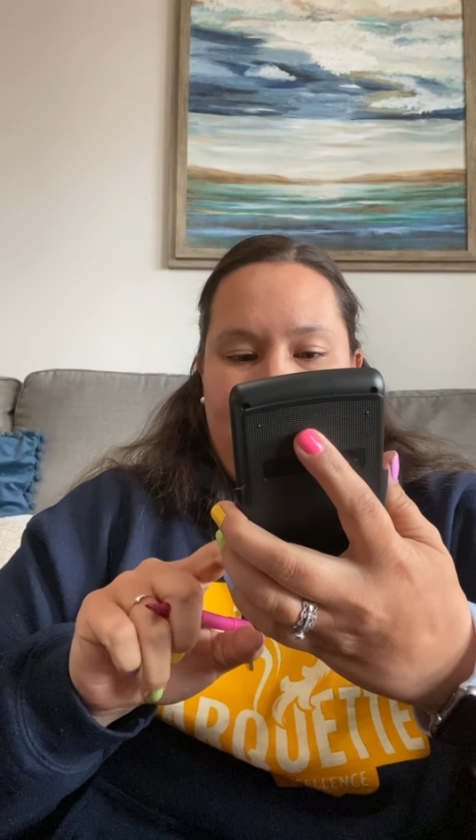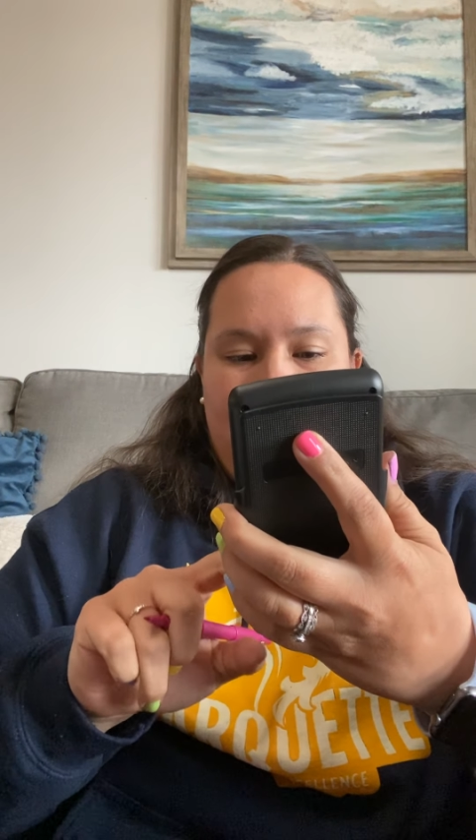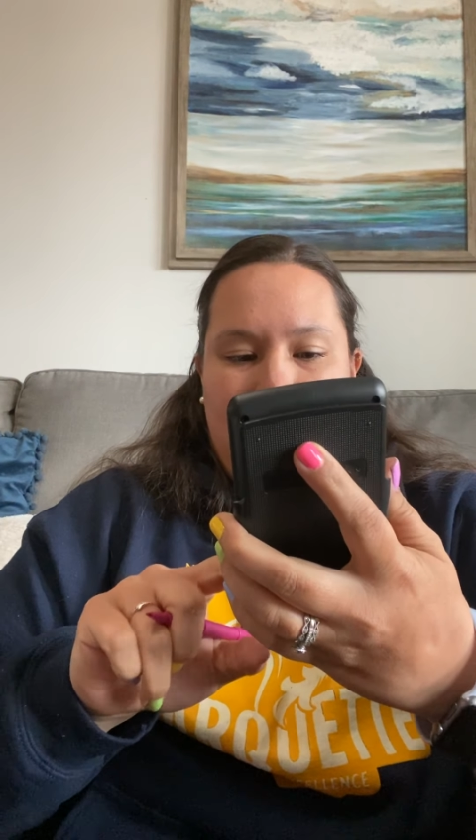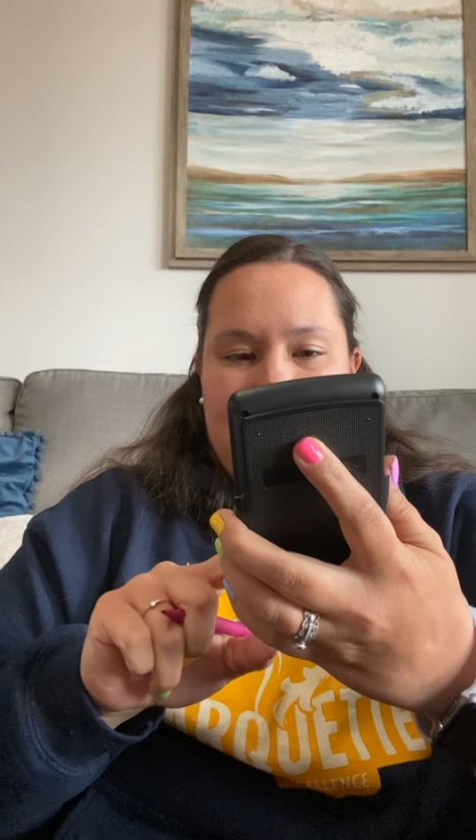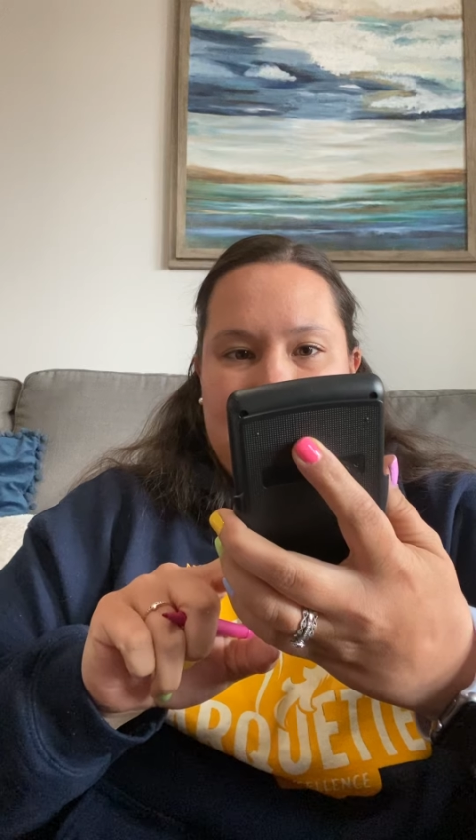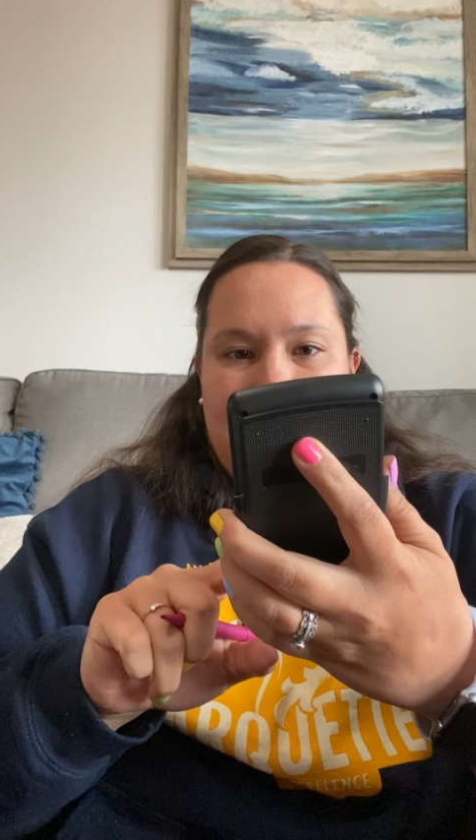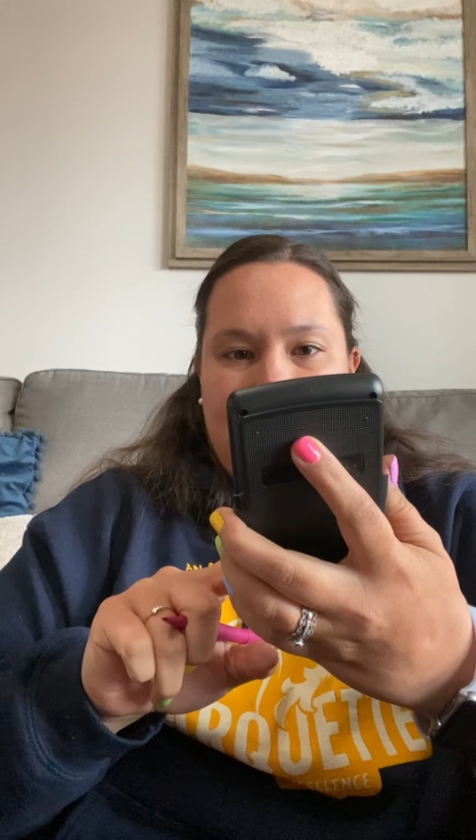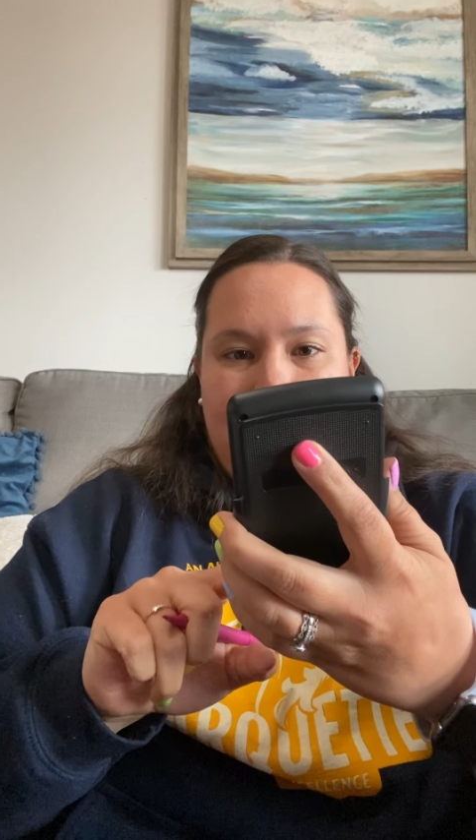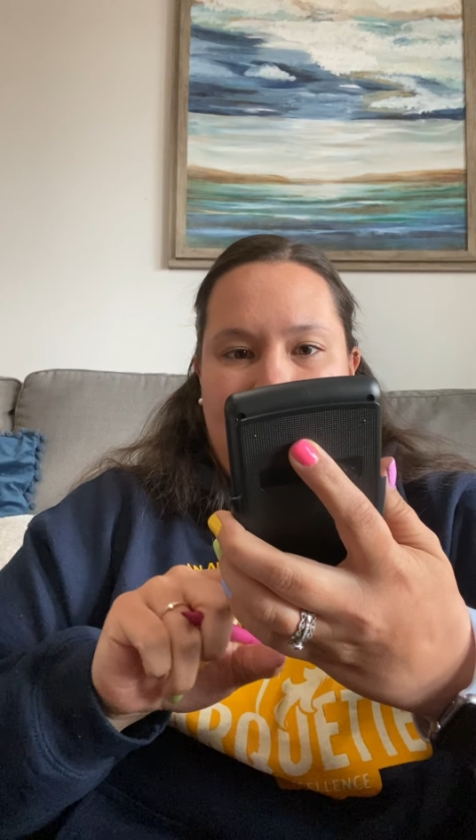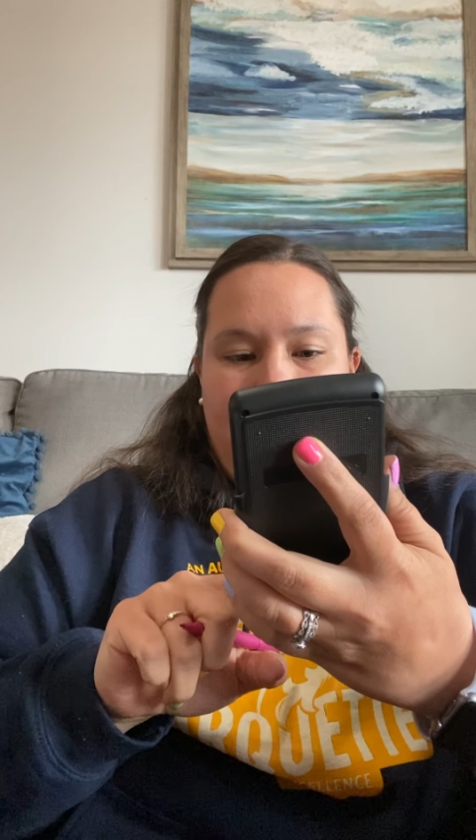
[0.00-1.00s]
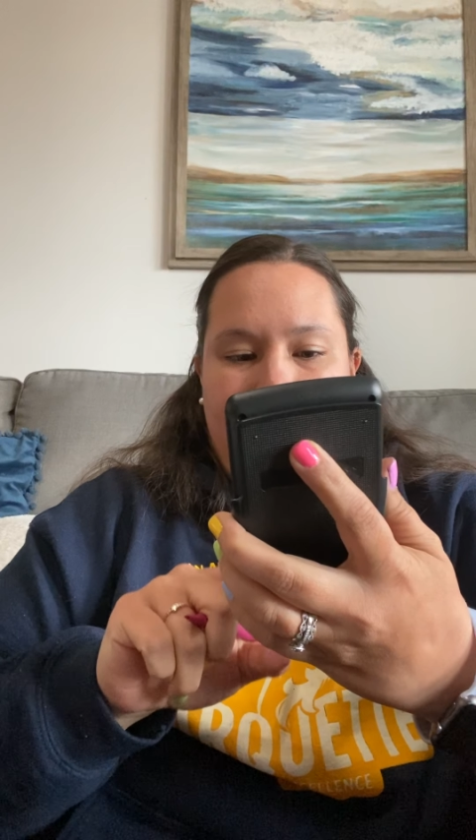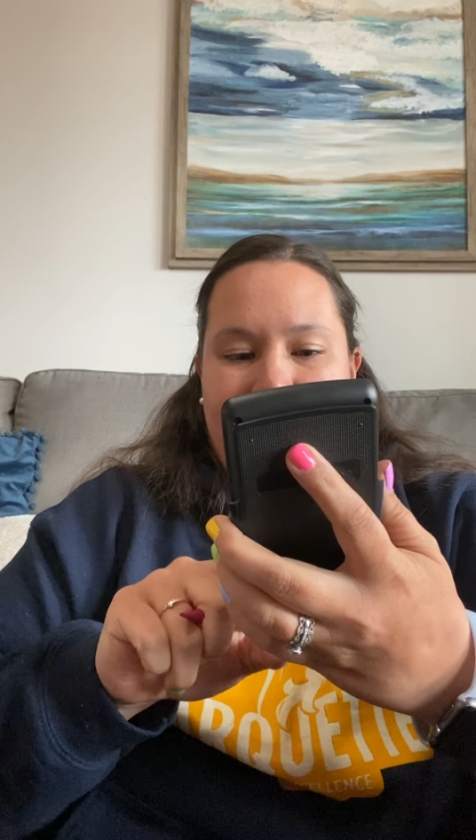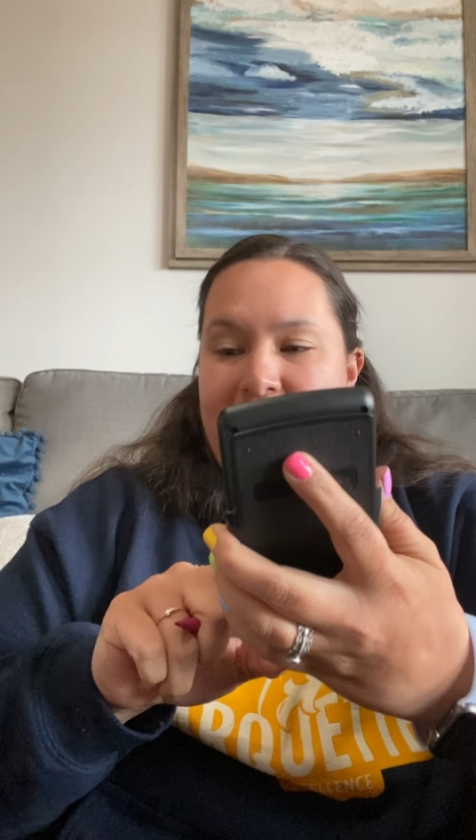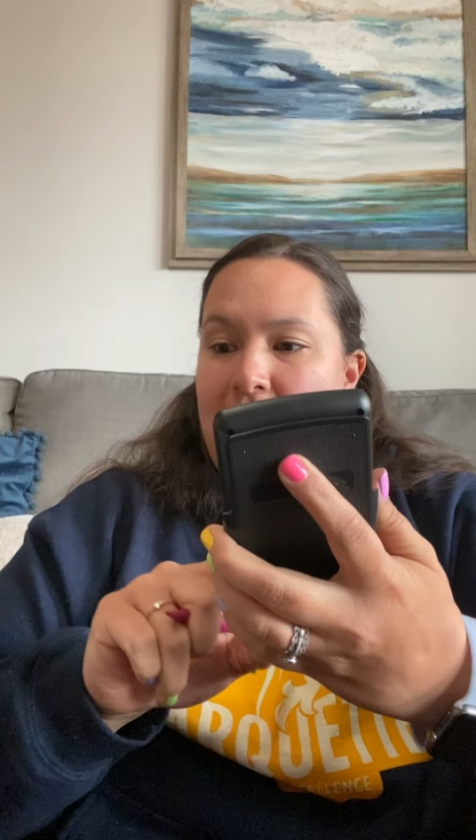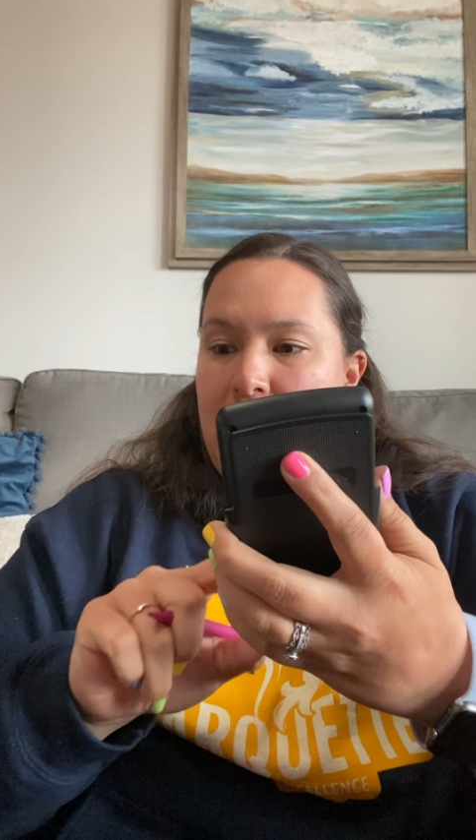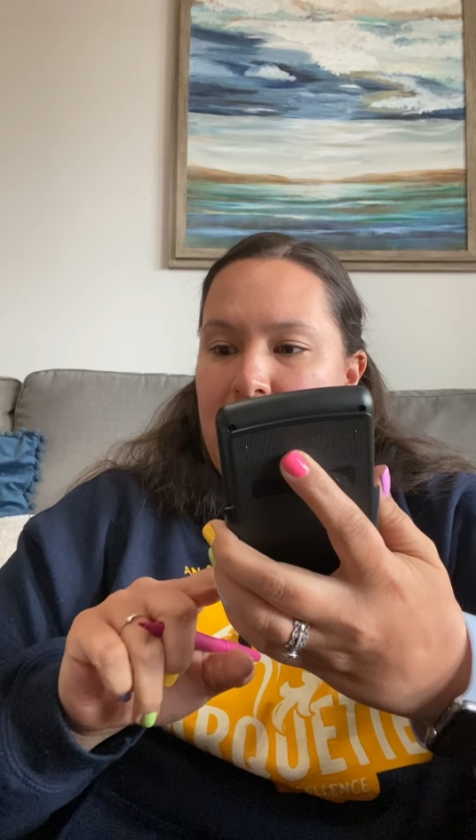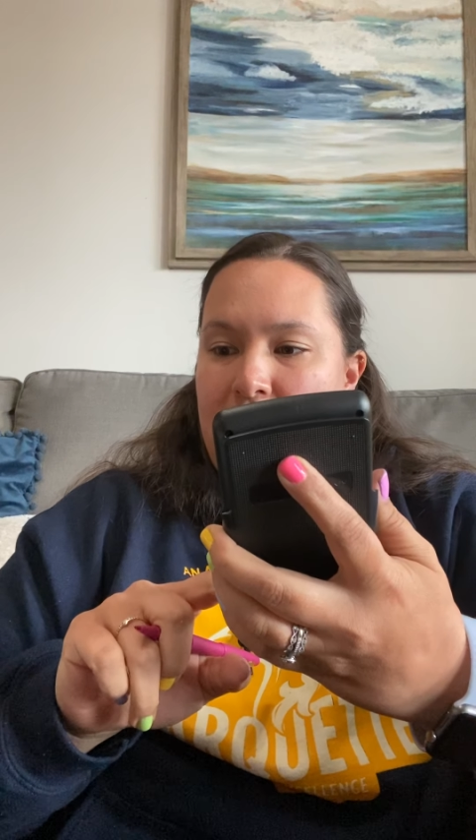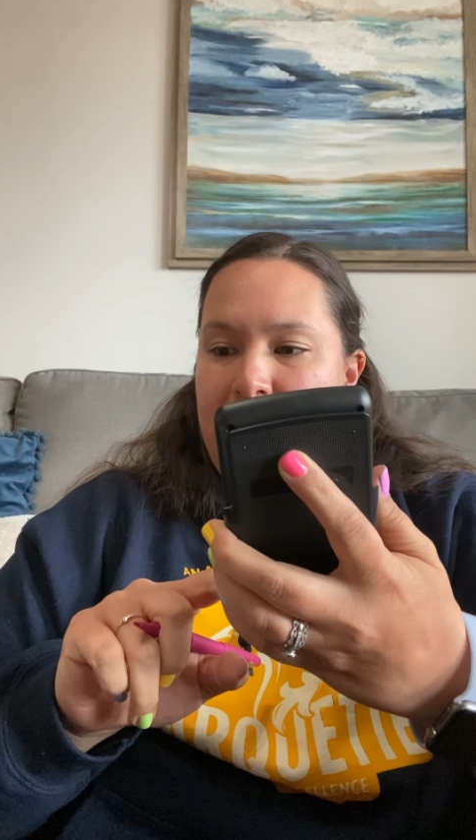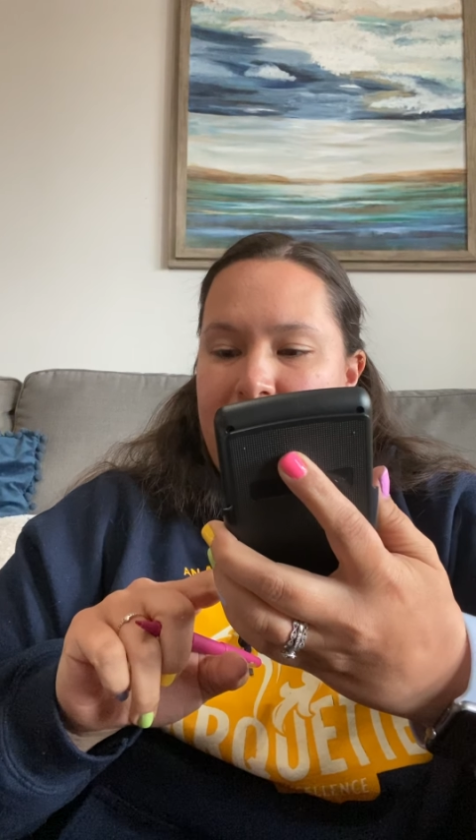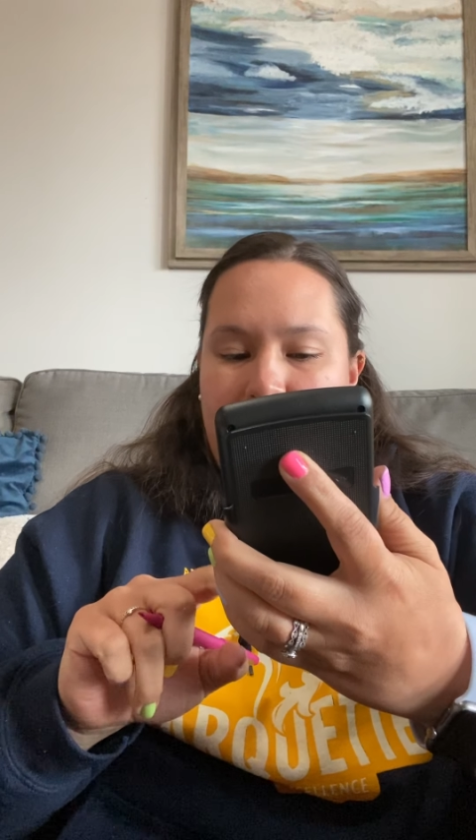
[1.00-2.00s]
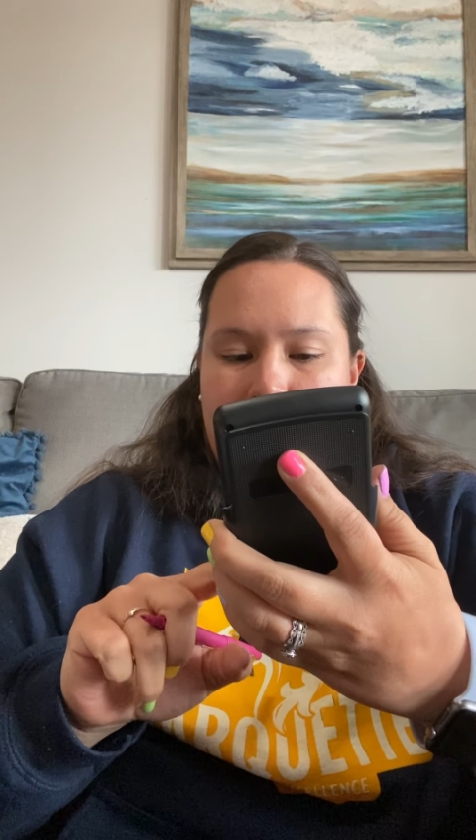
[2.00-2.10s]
plus 3.5